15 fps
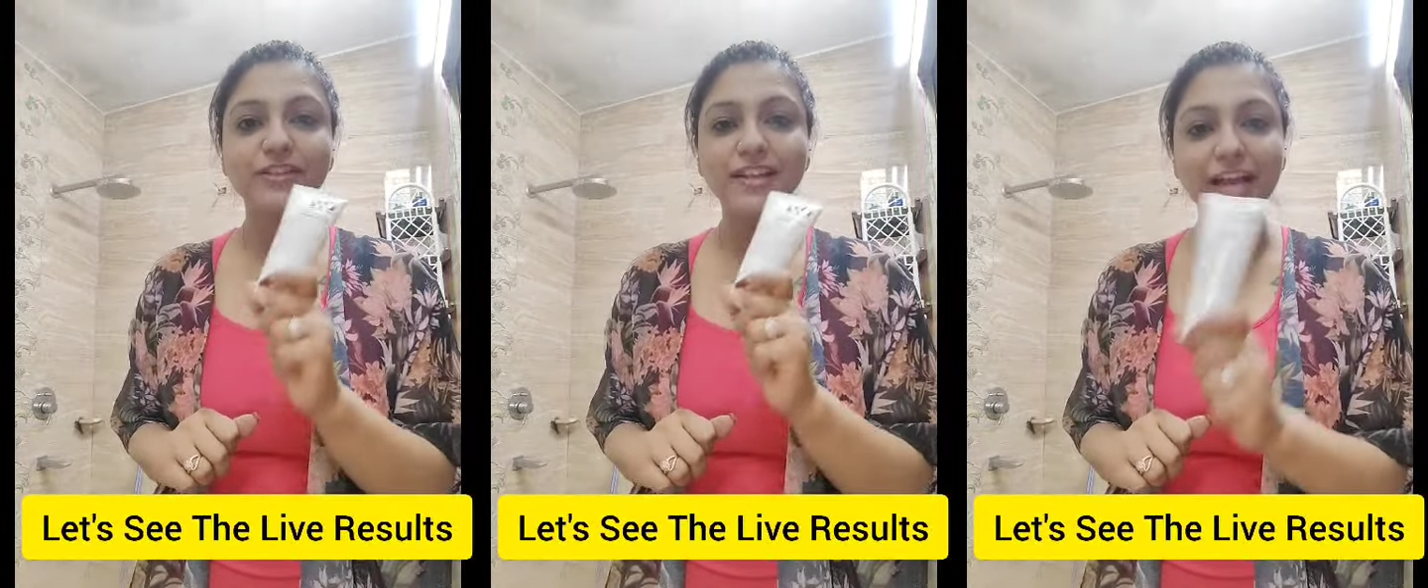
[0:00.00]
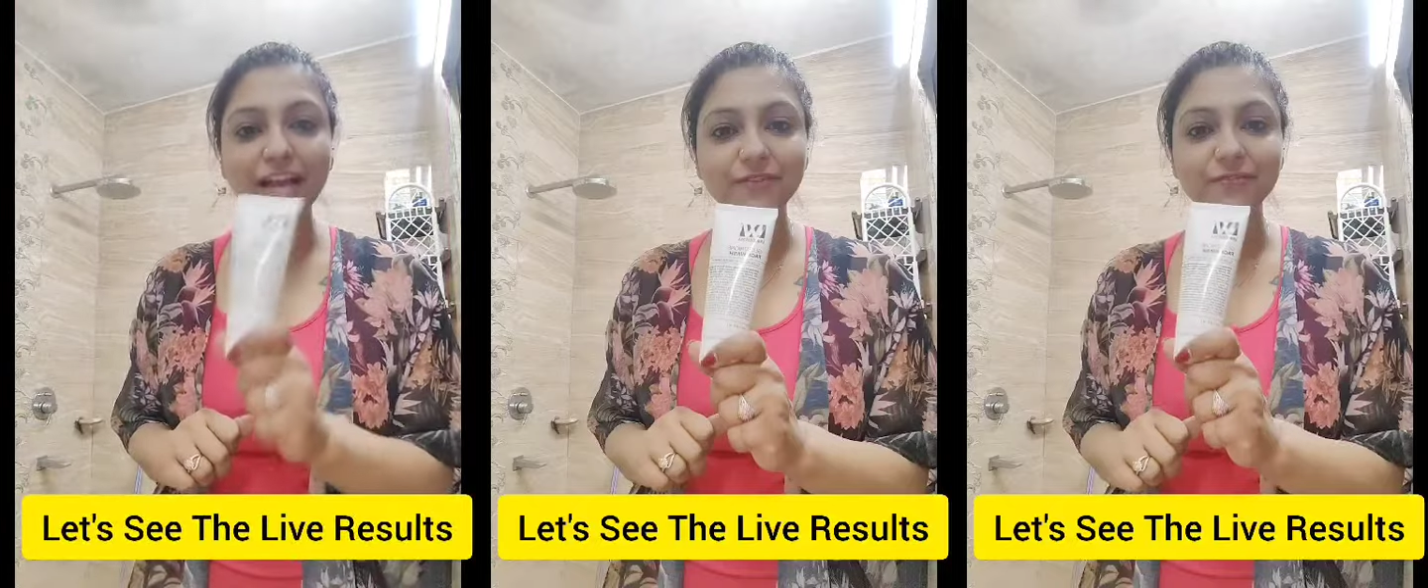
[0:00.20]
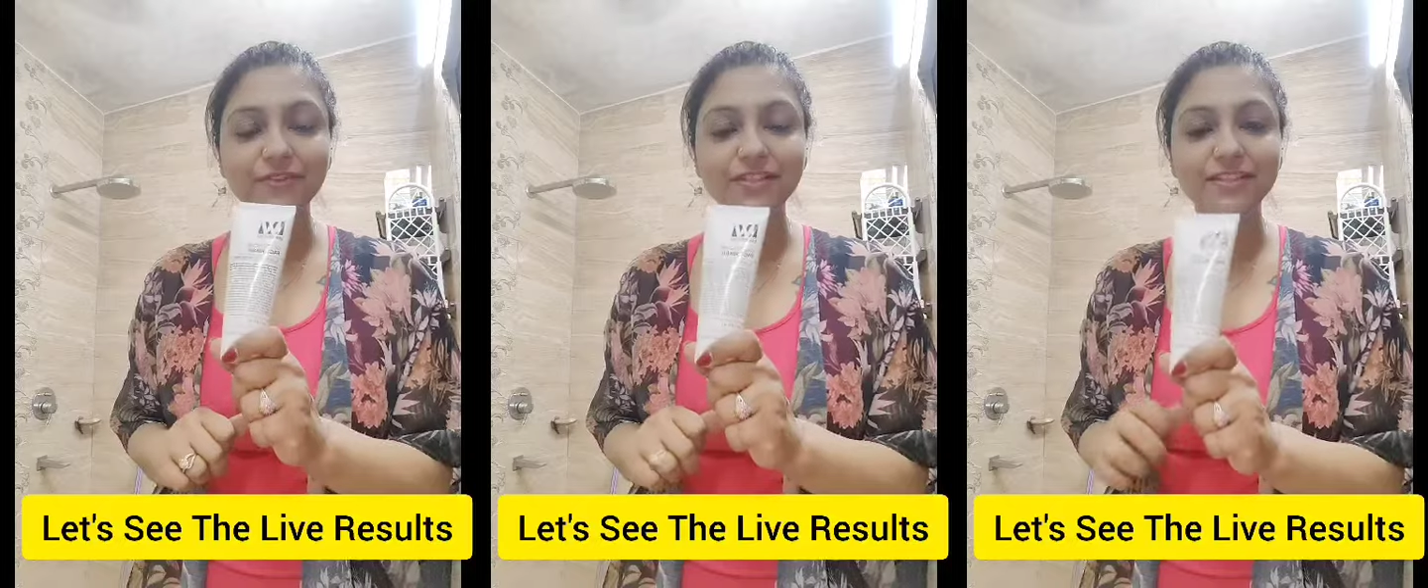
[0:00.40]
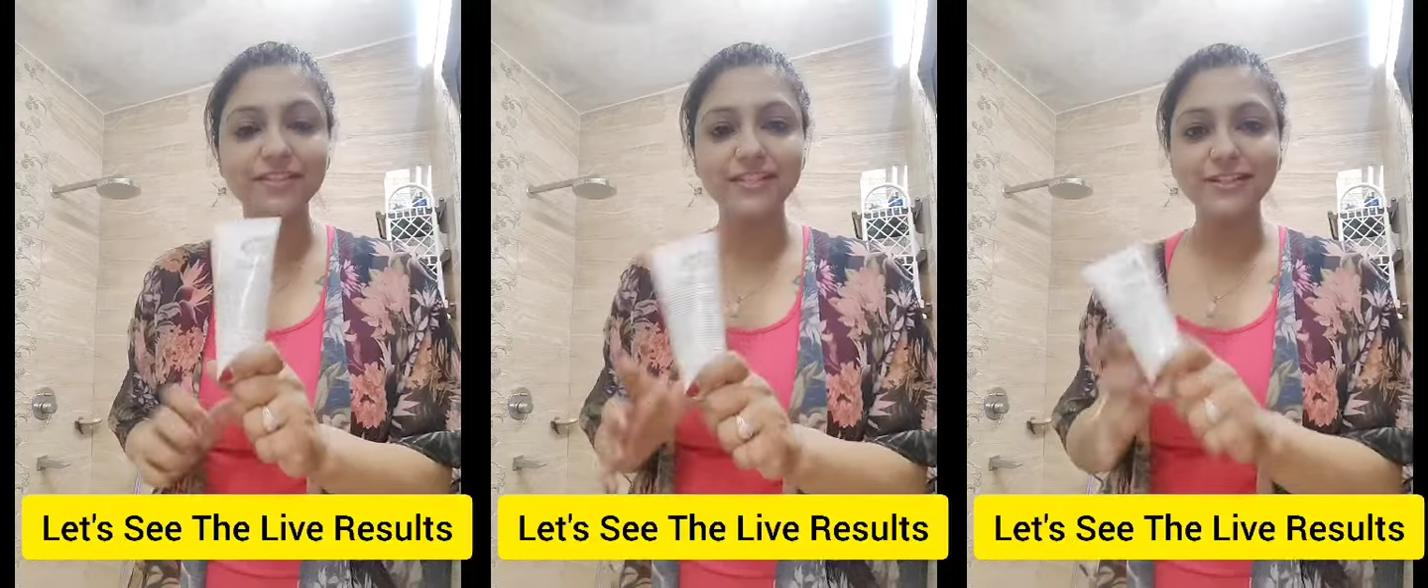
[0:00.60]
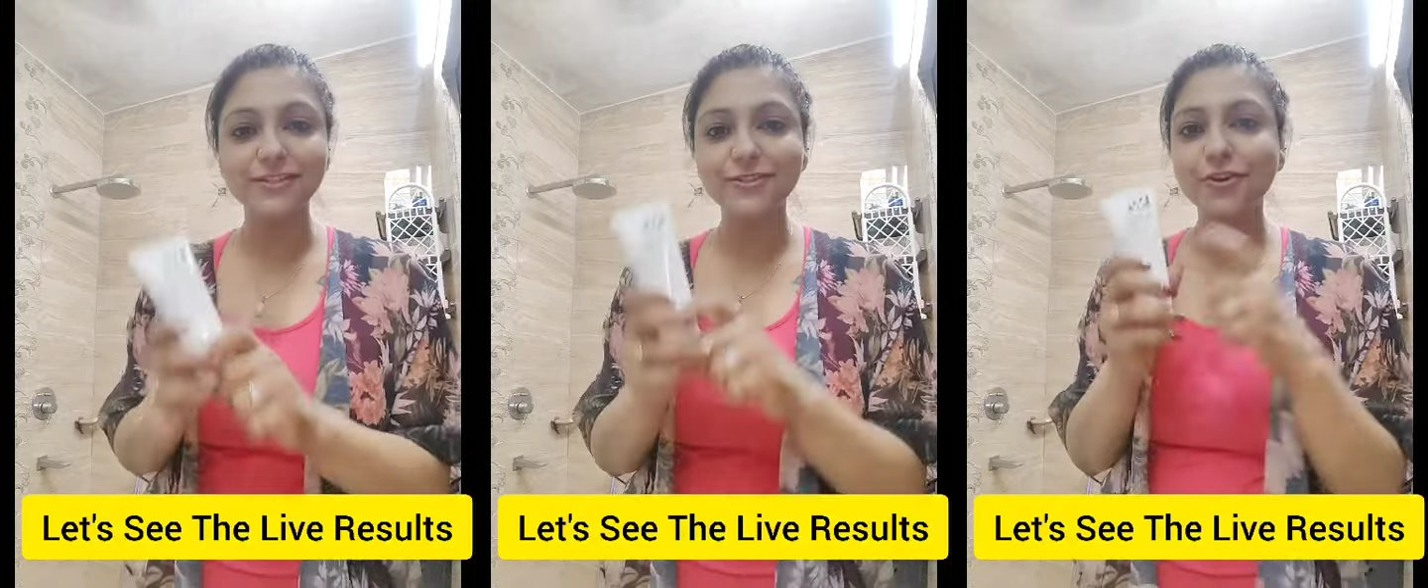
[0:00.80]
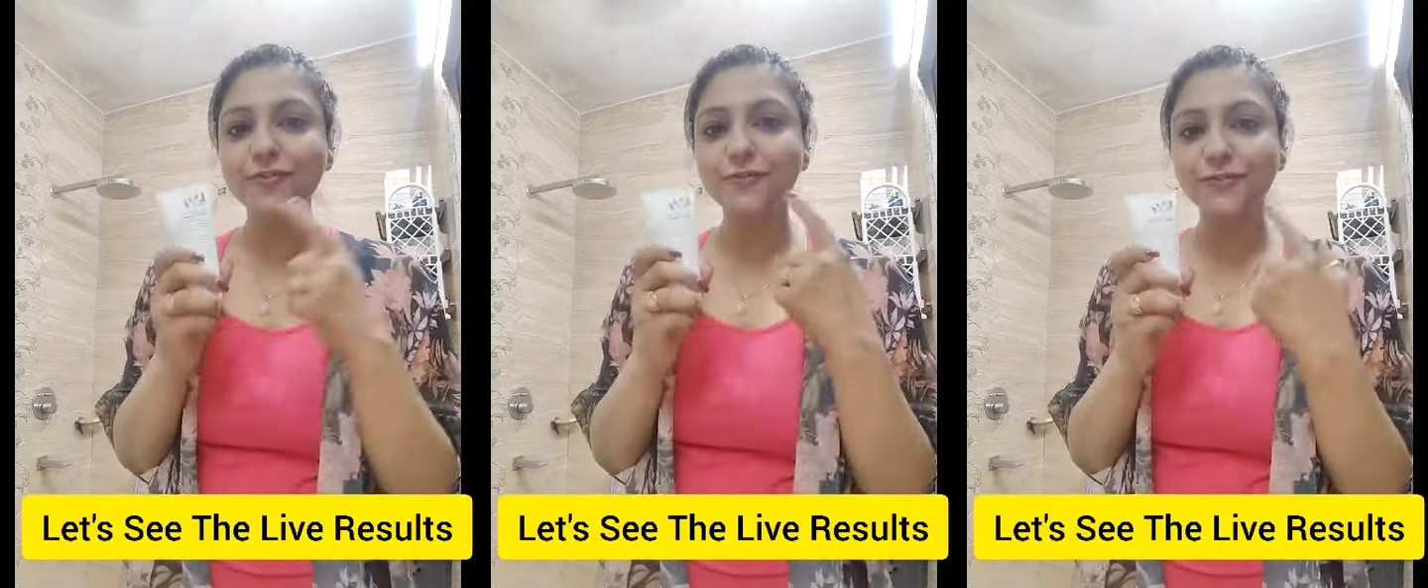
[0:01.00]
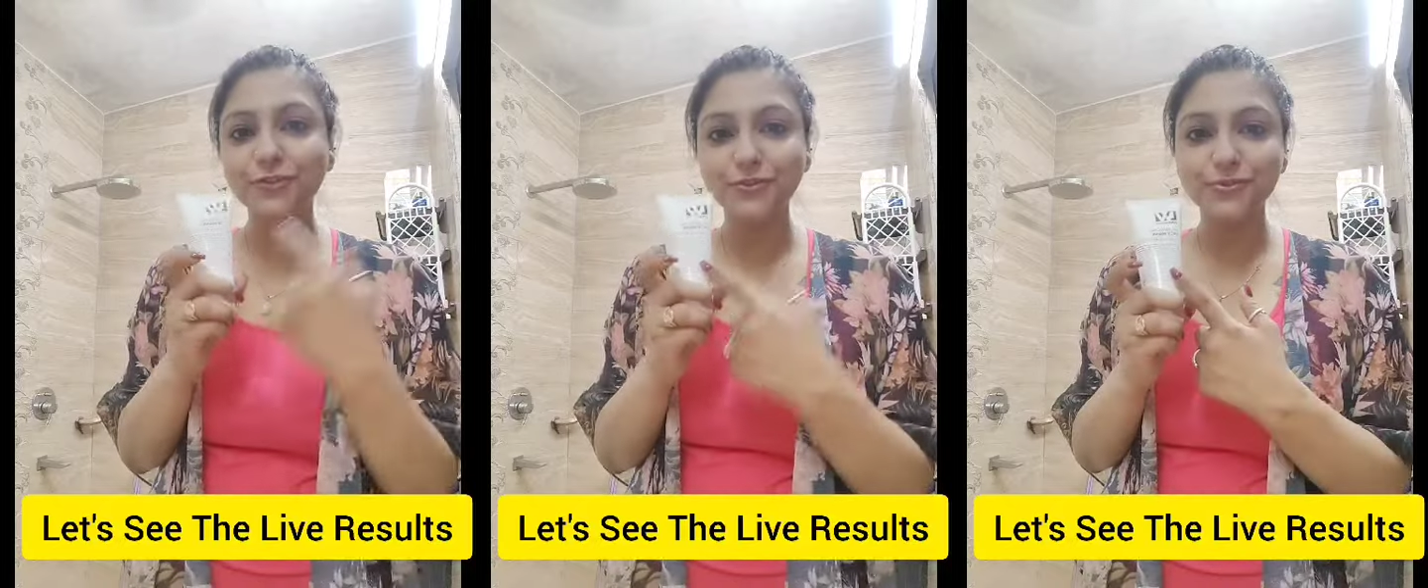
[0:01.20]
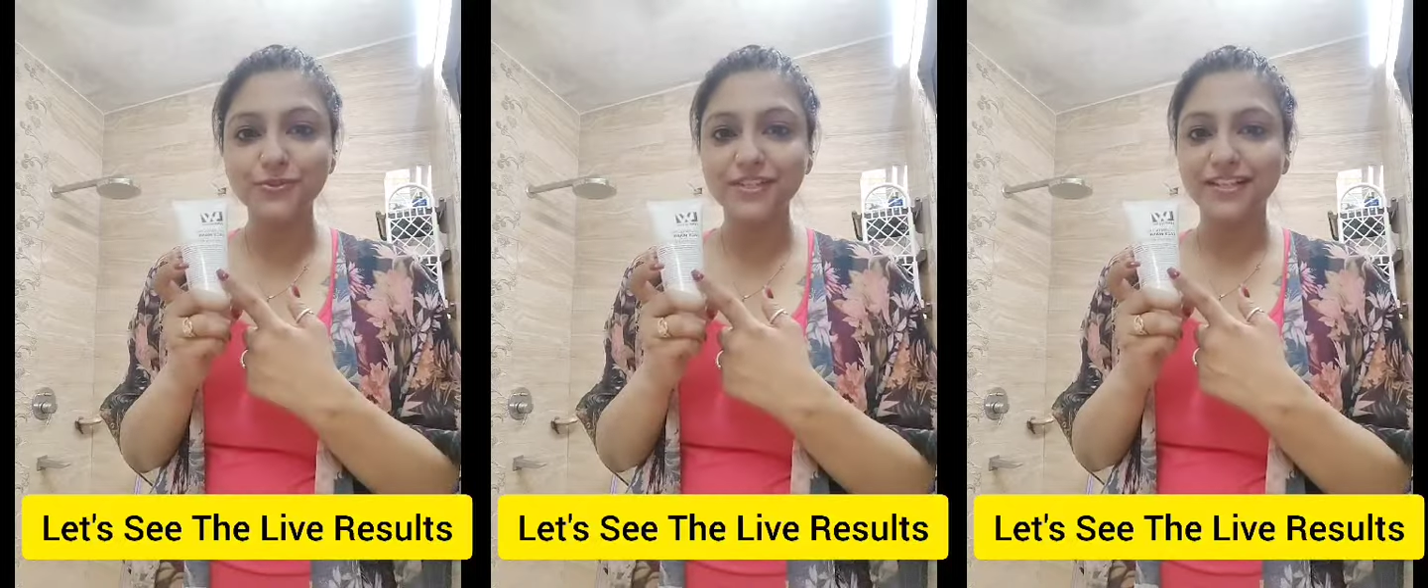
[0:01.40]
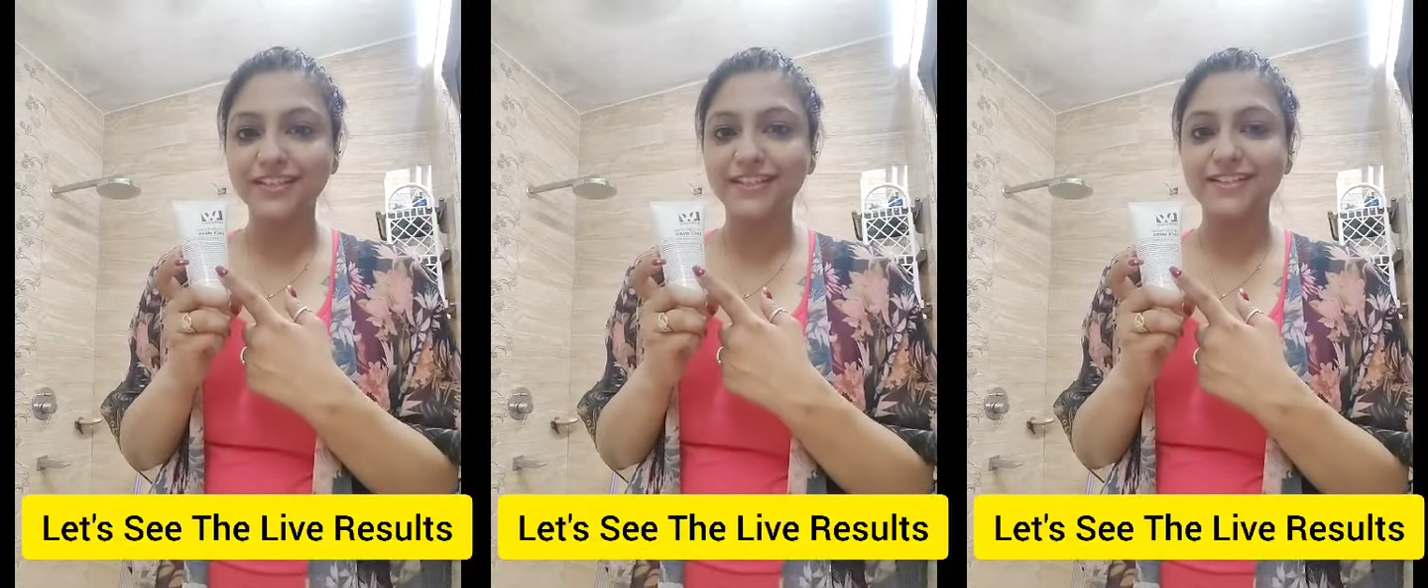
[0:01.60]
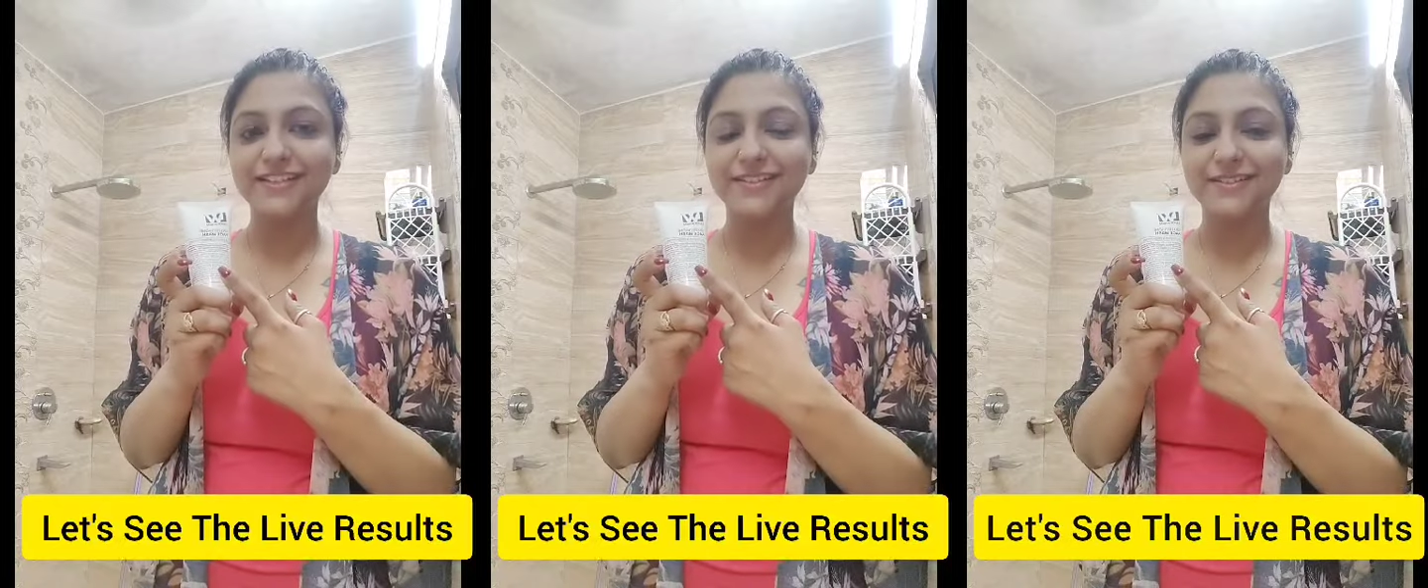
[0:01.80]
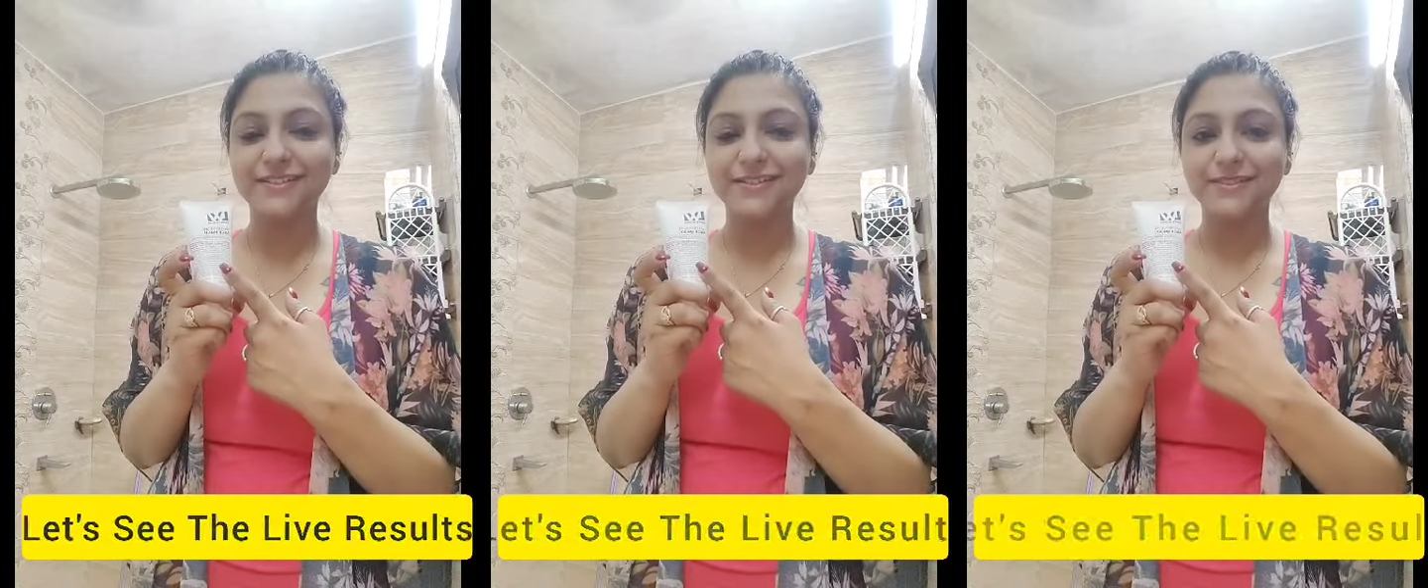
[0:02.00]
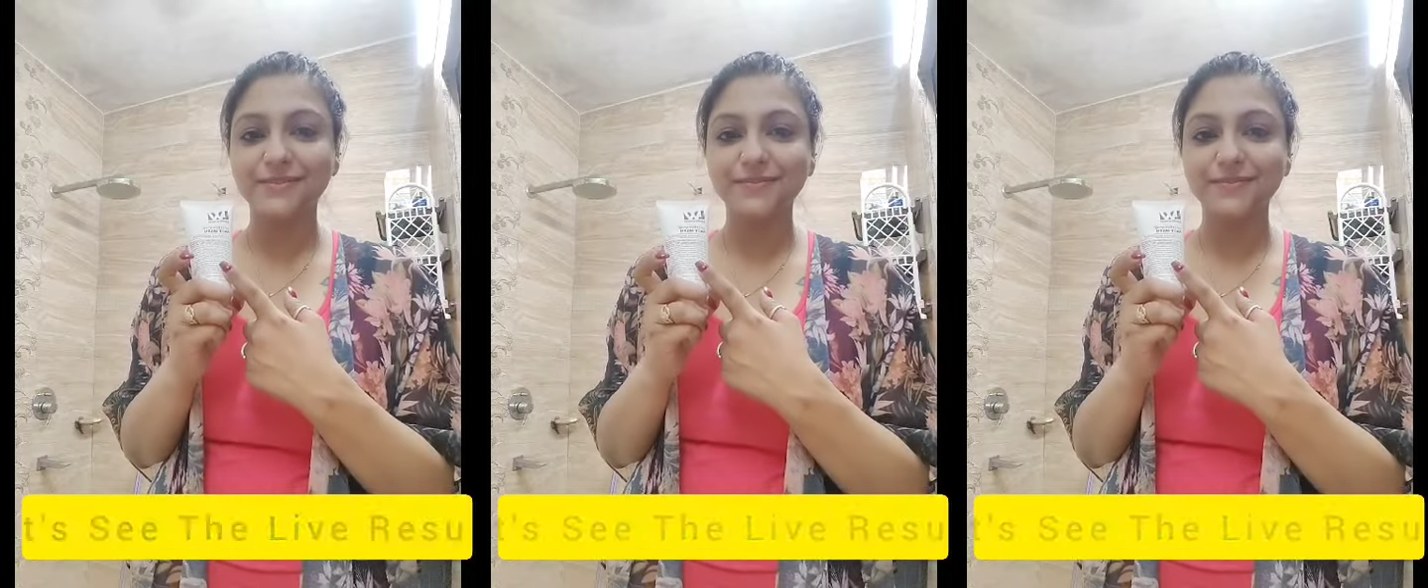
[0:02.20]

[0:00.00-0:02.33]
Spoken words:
live result of using this.